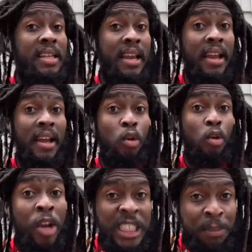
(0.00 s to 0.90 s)
the
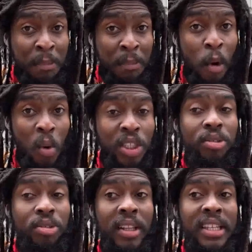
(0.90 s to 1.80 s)
rich people
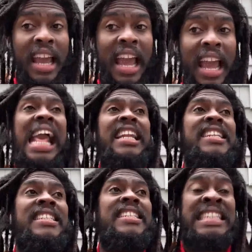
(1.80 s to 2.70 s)
control it,
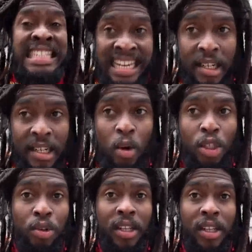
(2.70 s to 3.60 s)
and the state
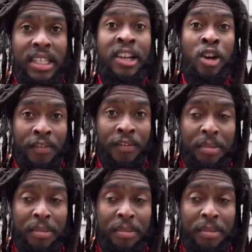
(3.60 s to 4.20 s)
control it, the